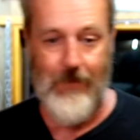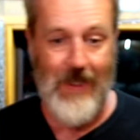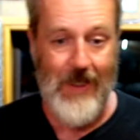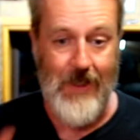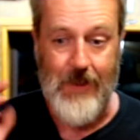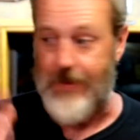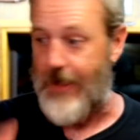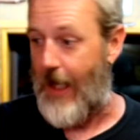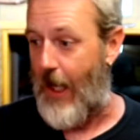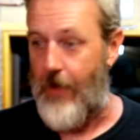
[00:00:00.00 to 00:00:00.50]

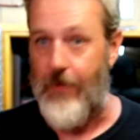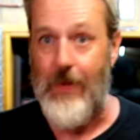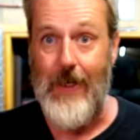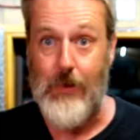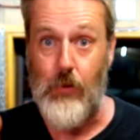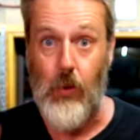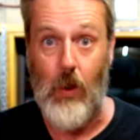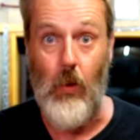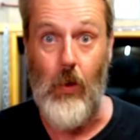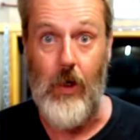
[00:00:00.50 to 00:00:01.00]
So
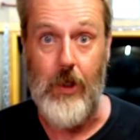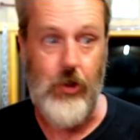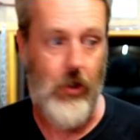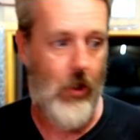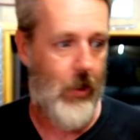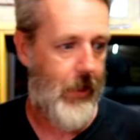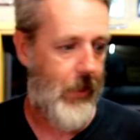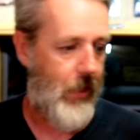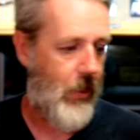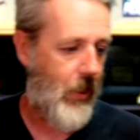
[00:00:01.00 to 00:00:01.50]
that's what I want to
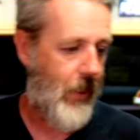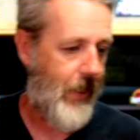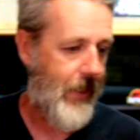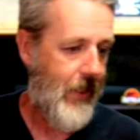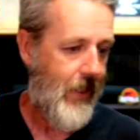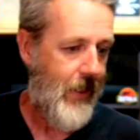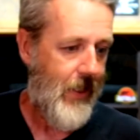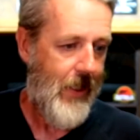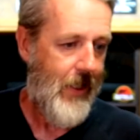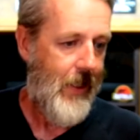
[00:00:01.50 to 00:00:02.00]
try tonight.
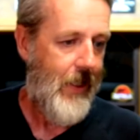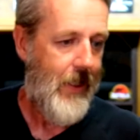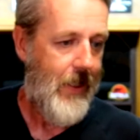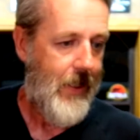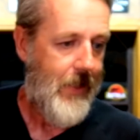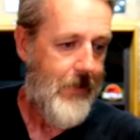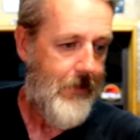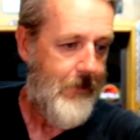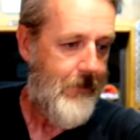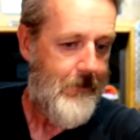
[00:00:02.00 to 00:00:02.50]

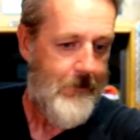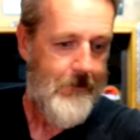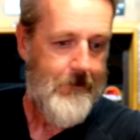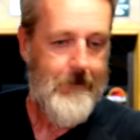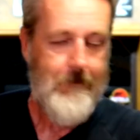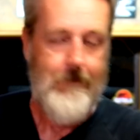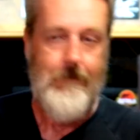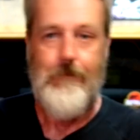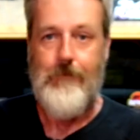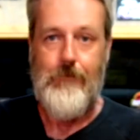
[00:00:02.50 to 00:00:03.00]

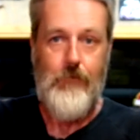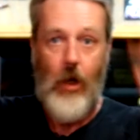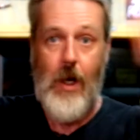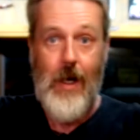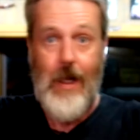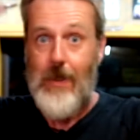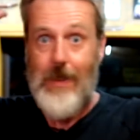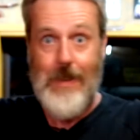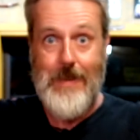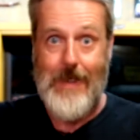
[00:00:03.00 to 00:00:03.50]

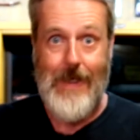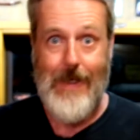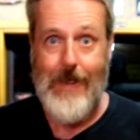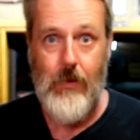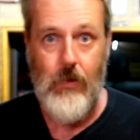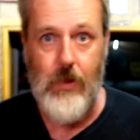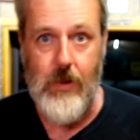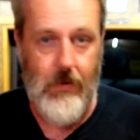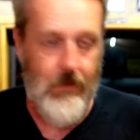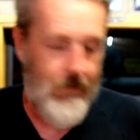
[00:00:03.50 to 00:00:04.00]
Righto, let's get
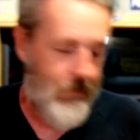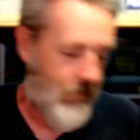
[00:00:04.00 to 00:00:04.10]
into it.